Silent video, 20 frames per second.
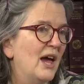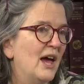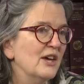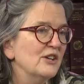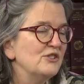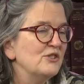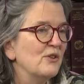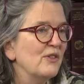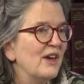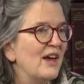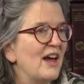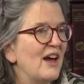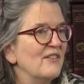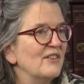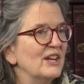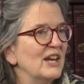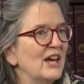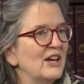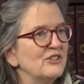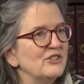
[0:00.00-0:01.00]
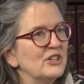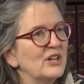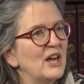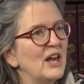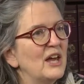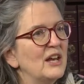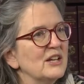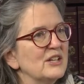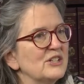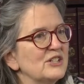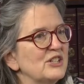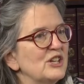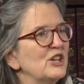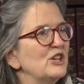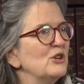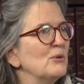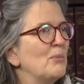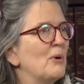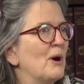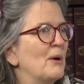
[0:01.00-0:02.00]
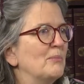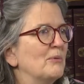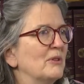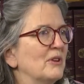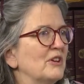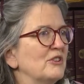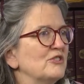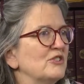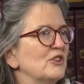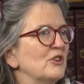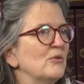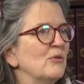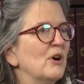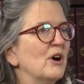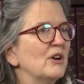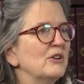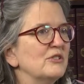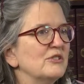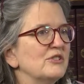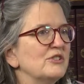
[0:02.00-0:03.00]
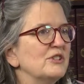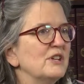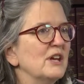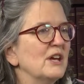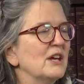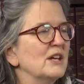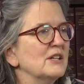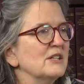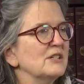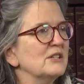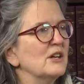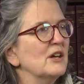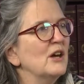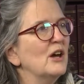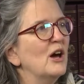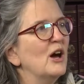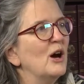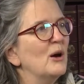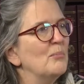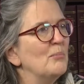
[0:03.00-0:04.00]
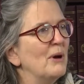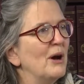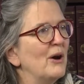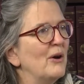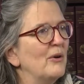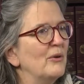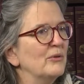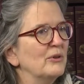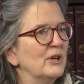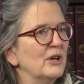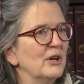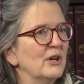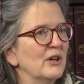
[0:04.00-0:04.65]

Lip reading: So they have an educated senior population who understands about